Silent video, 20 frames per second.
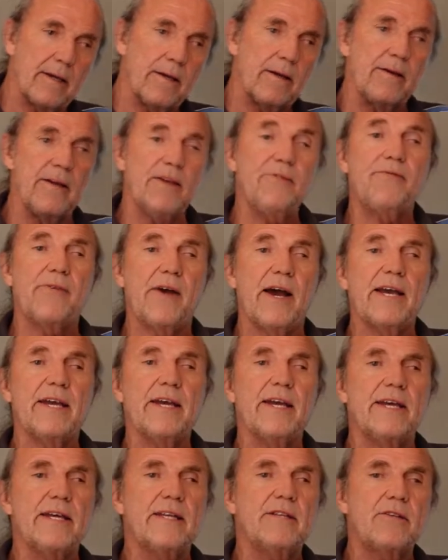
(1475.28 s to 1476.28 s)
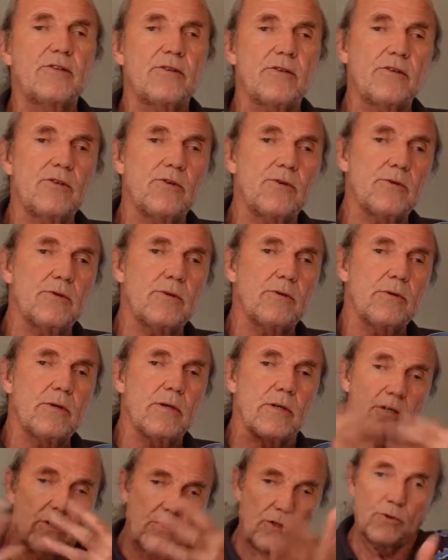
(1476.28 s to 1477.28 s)
if I interview
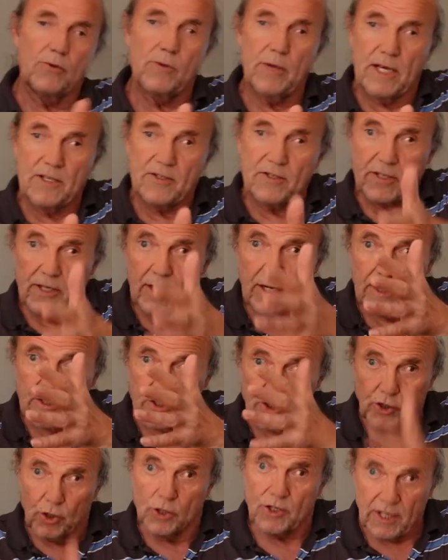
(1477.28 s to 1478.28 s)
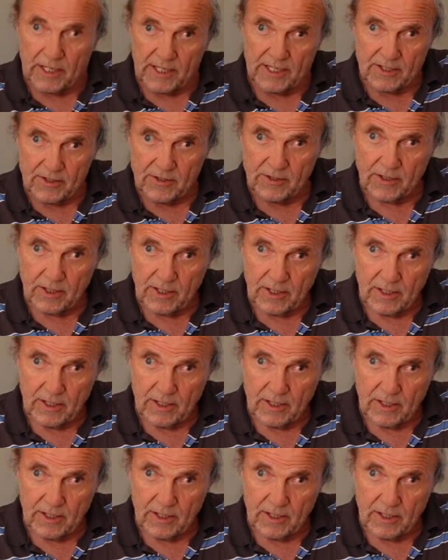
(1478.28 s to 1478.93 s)
you as a journalist,